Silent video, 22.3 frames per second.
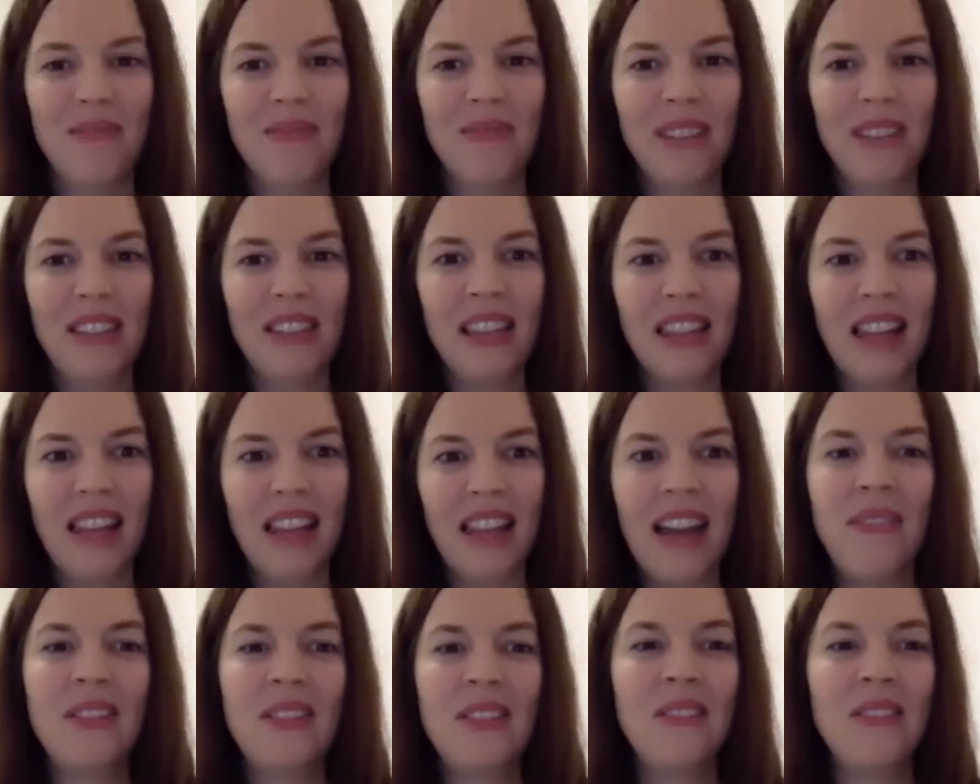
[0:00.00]
in the
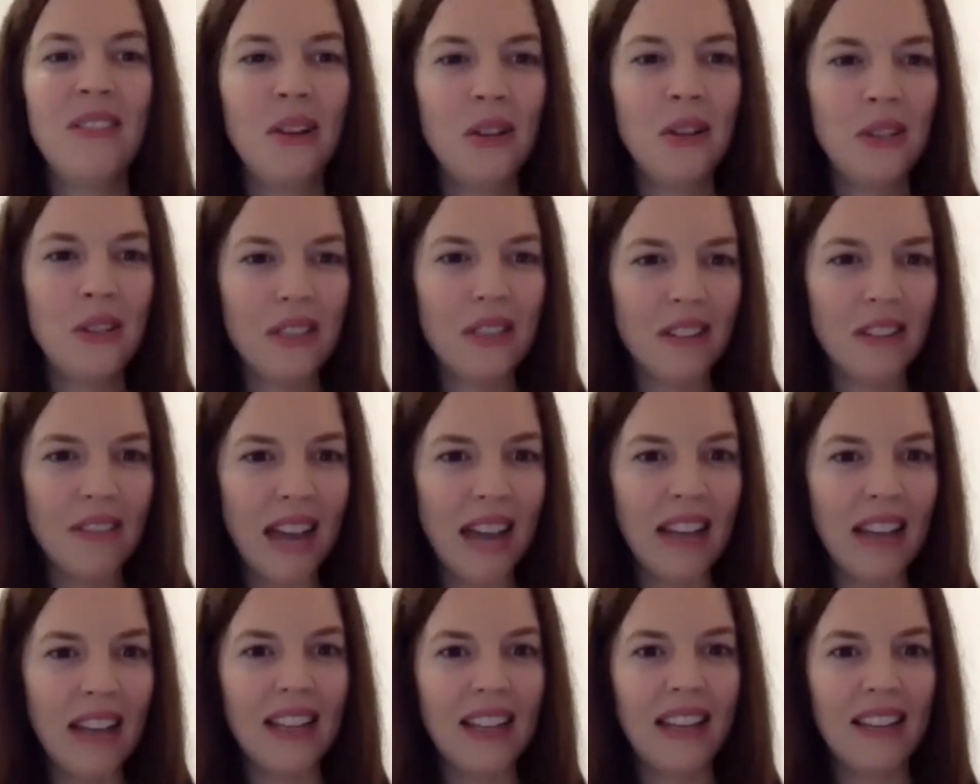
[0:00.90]
lives of those
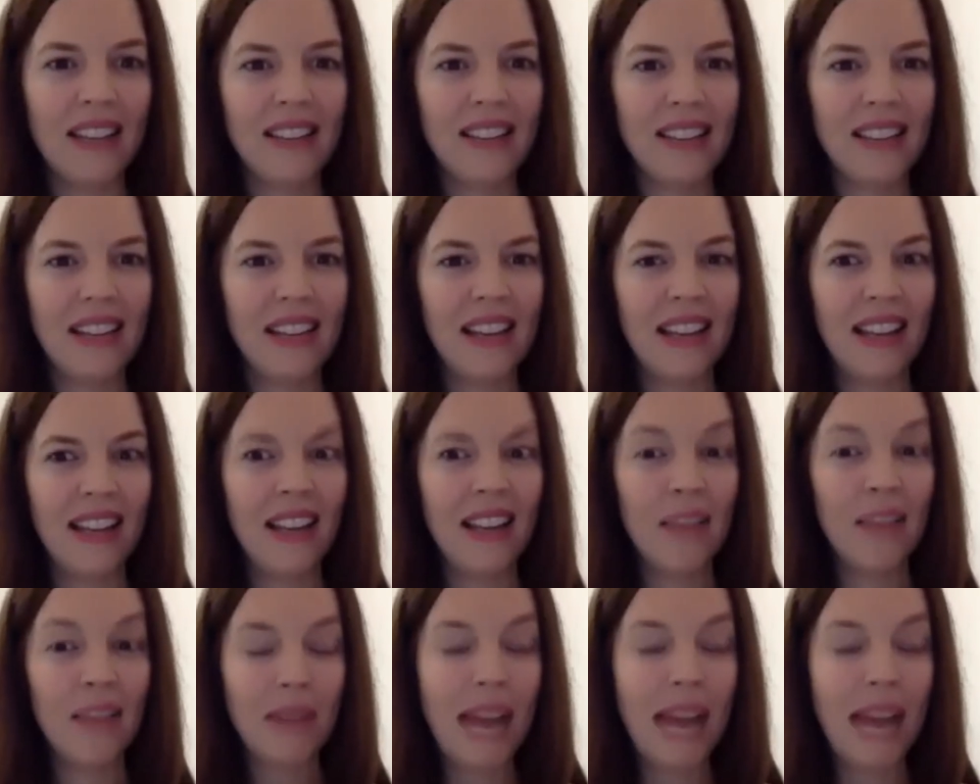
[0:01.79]
around us, and
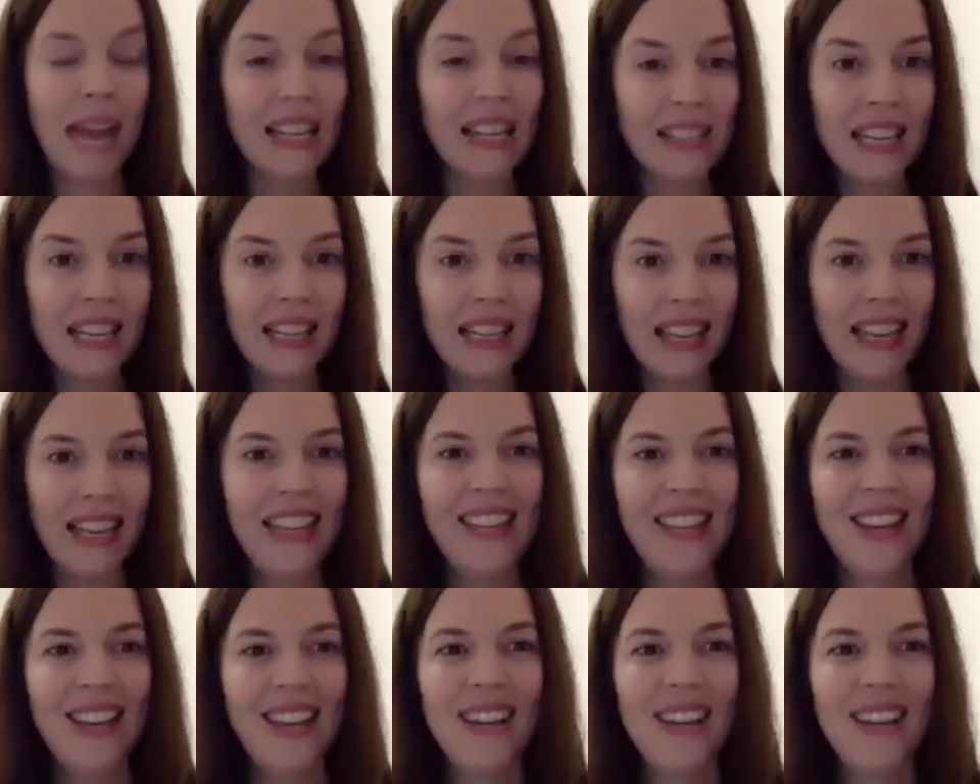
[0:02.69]
practically